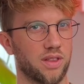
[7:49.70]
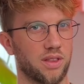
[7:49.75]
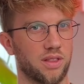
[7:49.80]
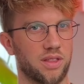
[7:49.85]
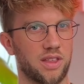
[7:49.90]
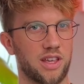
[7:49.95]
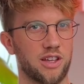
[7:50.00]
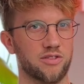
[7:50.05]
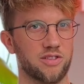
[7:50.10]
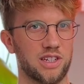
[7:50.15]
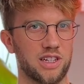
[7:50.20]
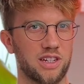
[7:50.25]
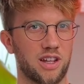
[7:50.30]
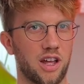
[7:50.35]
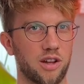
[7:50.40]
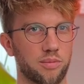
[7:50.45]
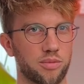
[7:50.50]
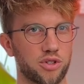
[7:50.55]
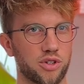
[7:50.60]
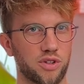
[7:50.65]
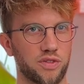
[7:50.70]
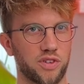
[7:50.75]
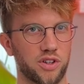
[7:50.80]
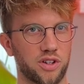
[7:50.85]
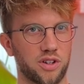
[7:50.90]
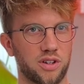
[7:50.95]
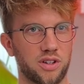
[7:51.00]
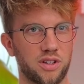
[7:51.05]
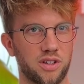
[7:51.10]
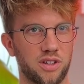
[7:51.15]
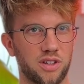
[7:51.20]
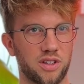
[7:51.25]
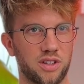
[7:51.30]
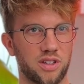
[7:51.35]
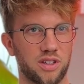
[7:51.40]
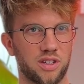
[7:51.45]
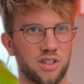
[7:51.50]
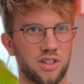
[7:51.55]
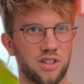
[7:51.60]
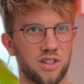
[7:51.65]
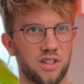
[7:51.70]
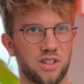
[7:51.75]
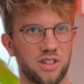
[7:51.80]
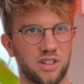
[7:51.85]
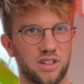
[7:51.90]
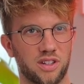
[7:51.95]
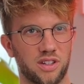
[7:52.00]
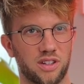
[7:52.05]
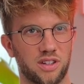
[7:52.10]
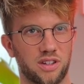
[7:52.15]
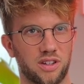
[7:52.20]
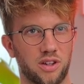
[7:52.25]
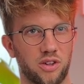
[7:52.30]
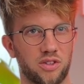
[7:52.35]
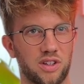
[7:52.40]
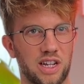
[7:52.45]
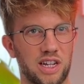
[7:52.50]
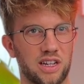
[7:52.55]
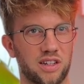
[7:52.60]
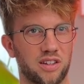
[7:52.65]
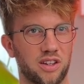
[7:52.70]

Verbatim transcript: theory? Unproven. Sounds no like, so